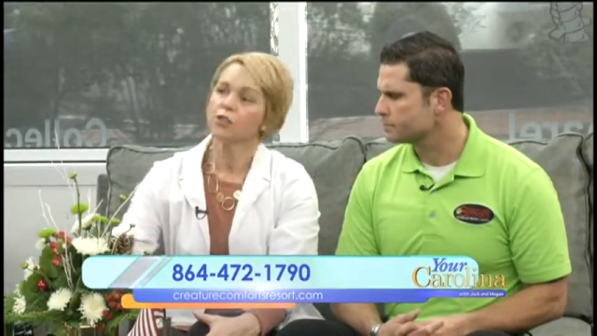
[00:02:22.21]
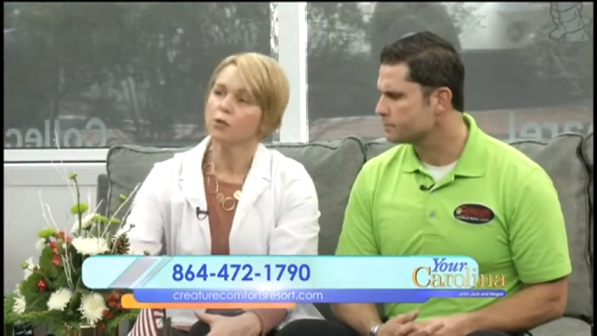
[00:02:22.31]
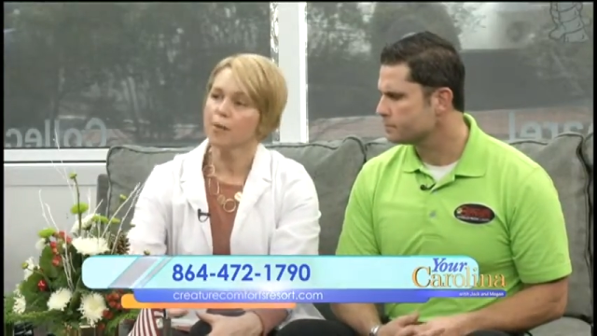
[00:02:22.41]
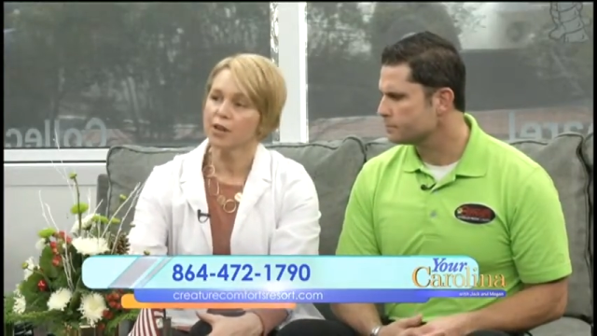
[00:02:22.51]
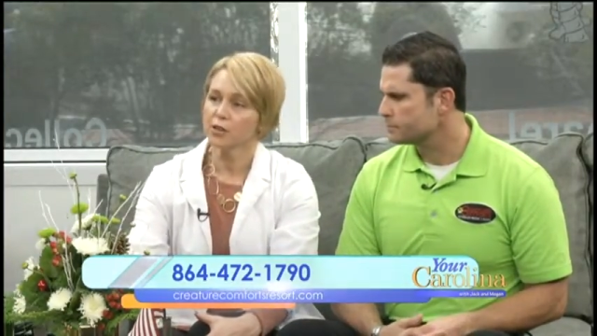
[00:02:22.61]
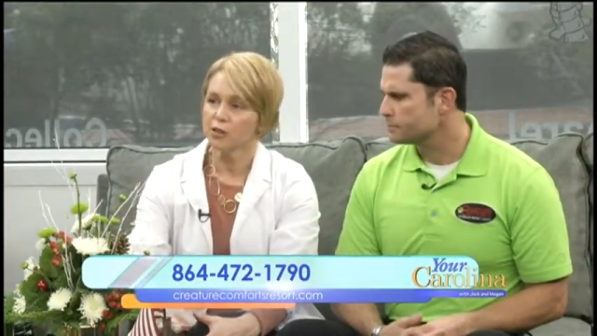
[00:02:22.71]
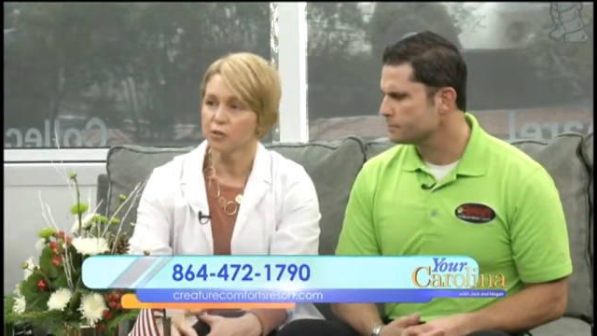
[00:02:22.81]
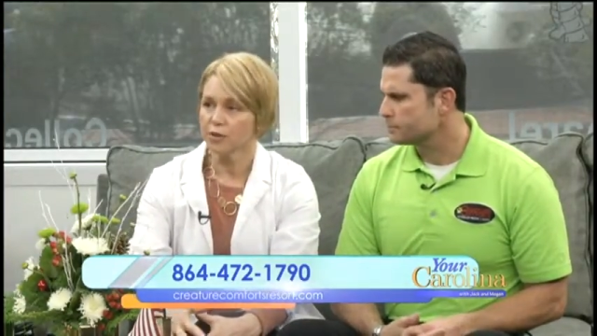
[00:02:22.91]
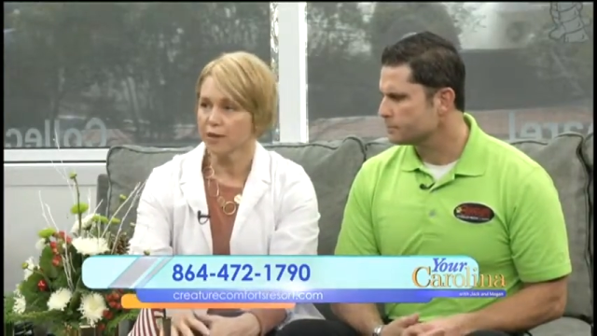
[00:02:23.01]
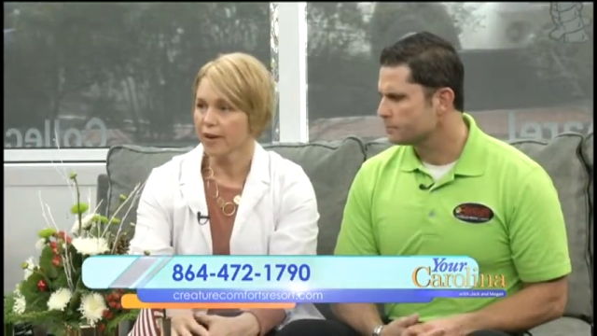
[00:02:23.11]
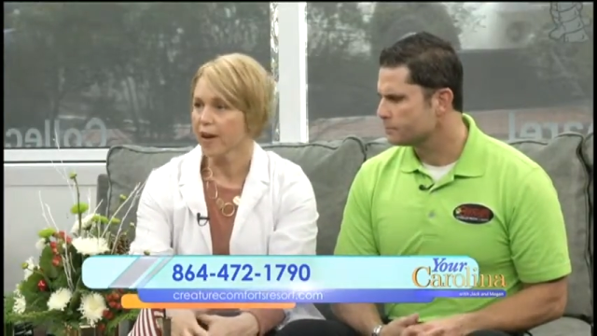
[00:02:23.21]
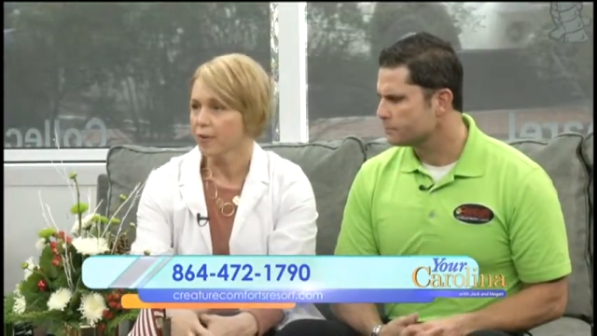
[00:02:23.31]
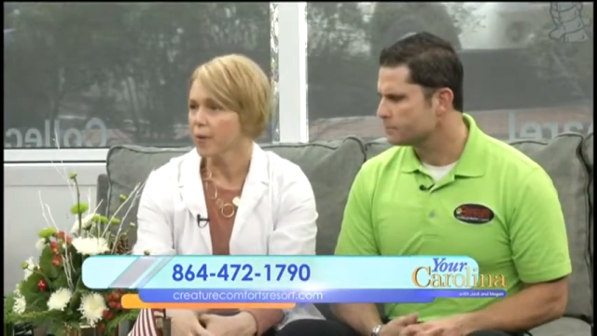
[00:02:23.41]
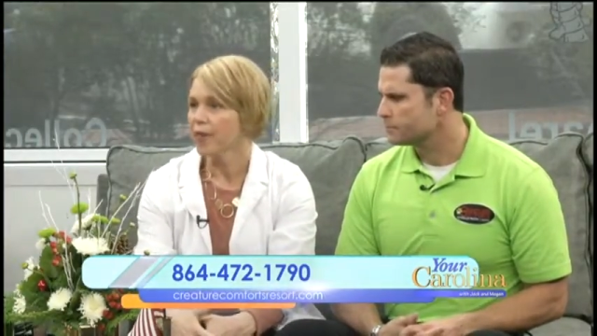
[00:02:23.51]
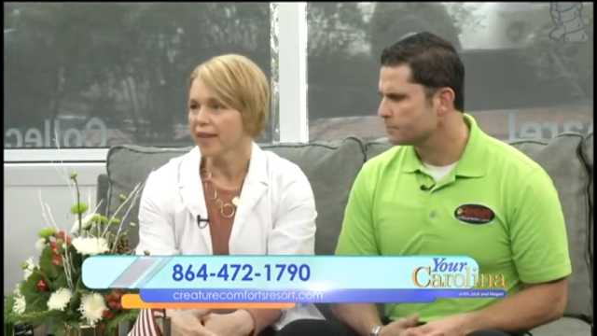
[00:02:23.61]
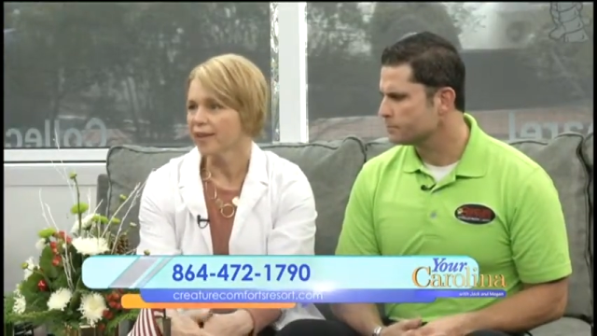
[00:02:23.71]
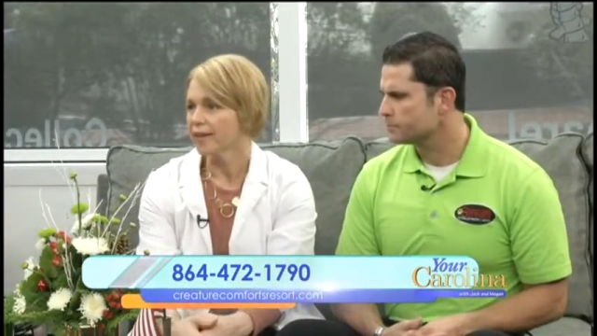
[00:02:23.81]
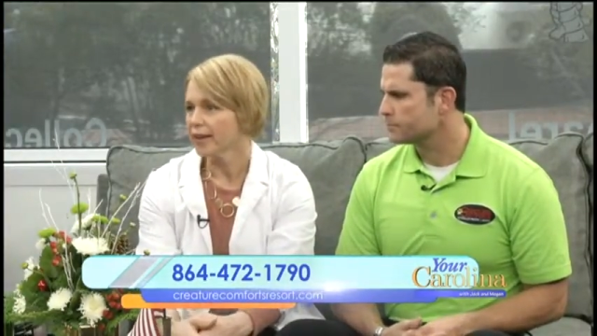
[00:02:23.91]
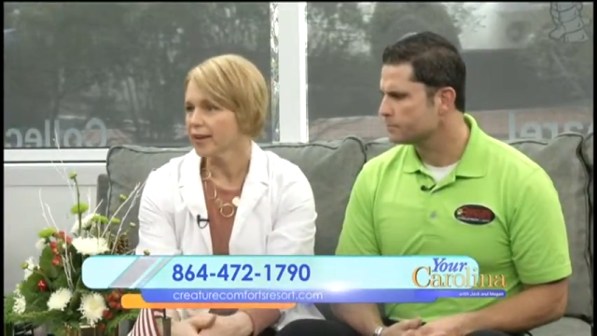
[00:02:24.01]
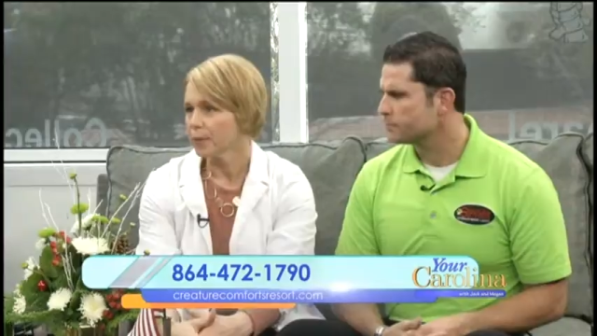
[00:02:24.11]
Speaker 1: to make sure they're getting what they
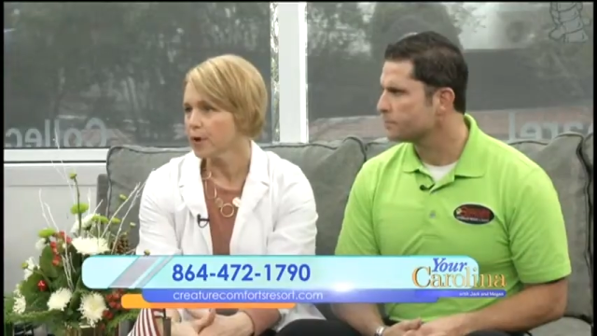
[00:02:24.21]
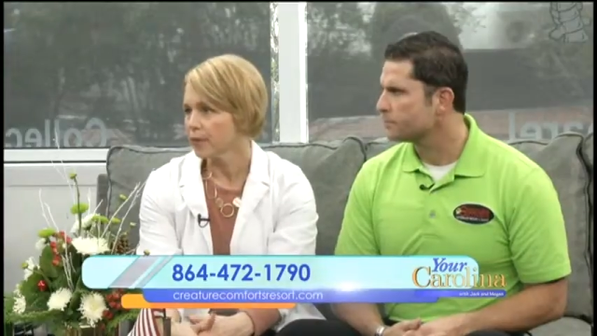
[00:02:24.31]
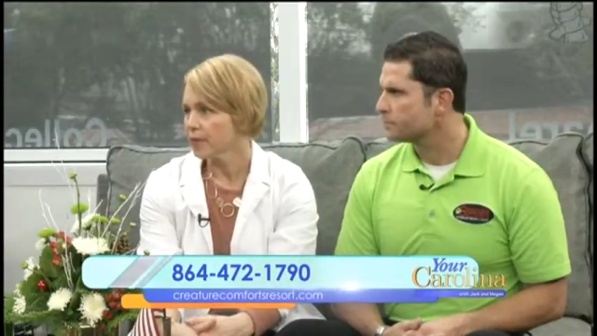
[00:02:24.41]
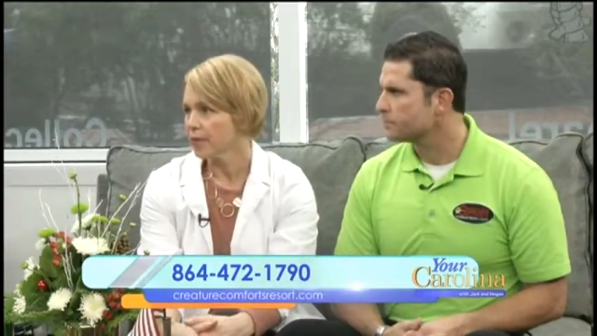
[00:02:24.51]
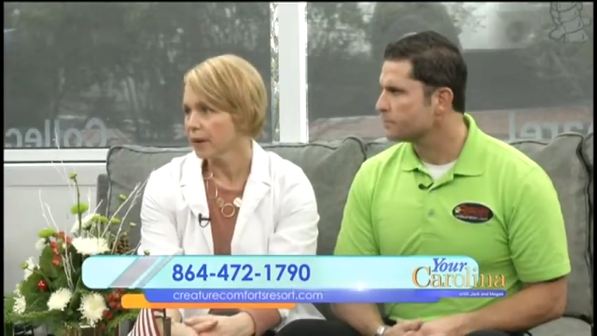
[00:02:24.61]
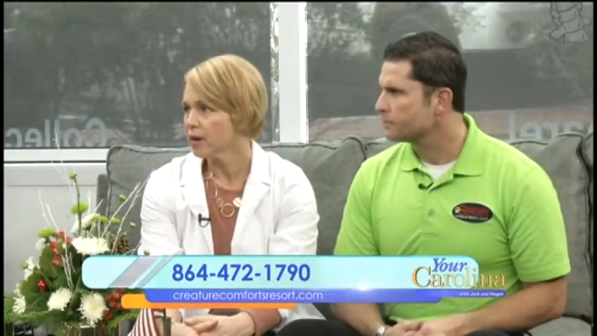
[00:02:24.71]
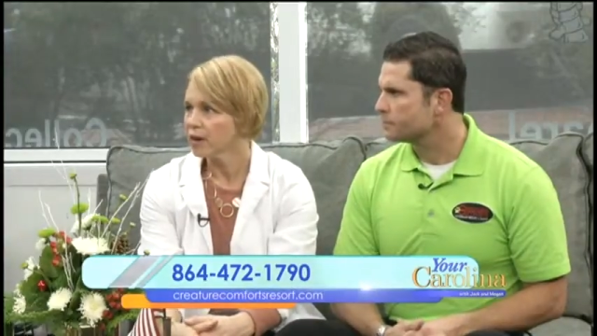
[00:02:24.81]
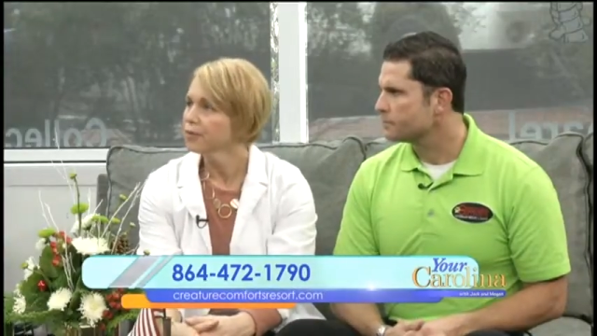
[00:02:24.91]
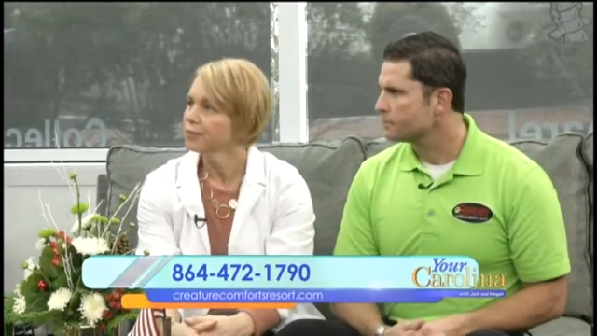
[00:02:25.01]
need while they're there. Well,